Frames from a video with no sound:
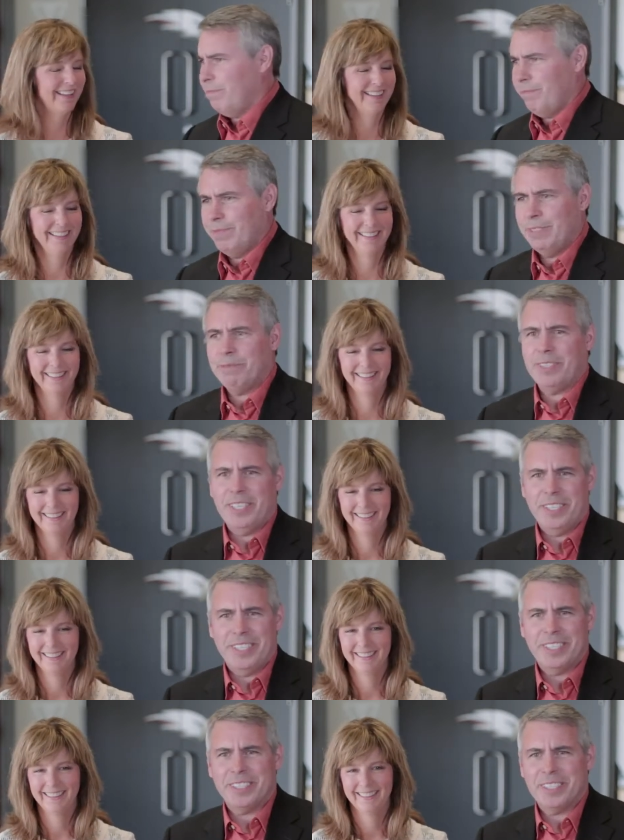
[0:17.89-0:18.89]
Speaker 1: 15
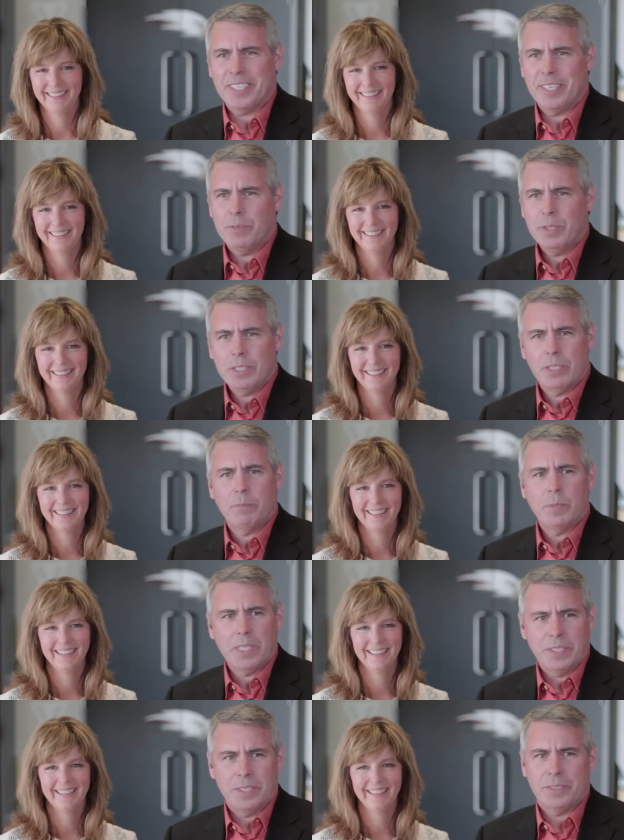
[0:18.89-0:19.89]
years ago we should
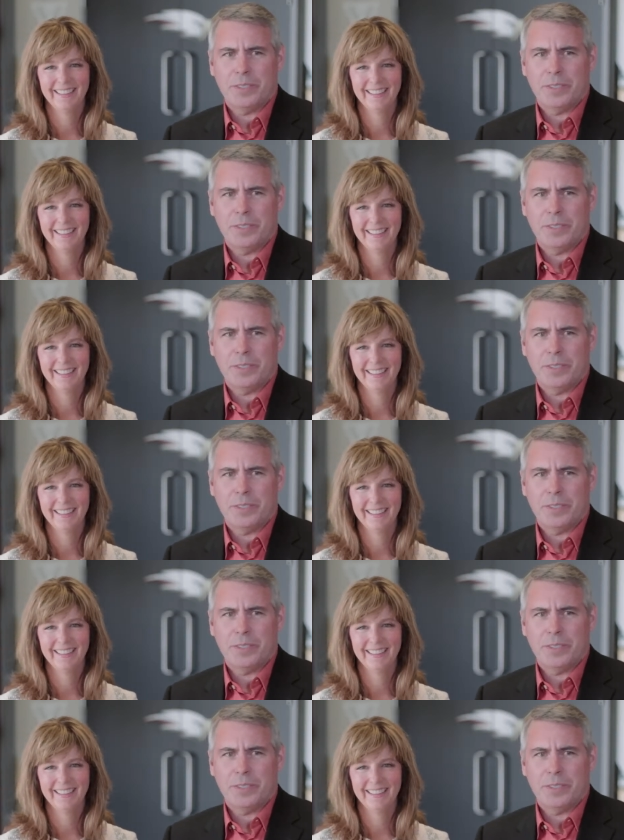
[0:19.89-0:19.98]
build a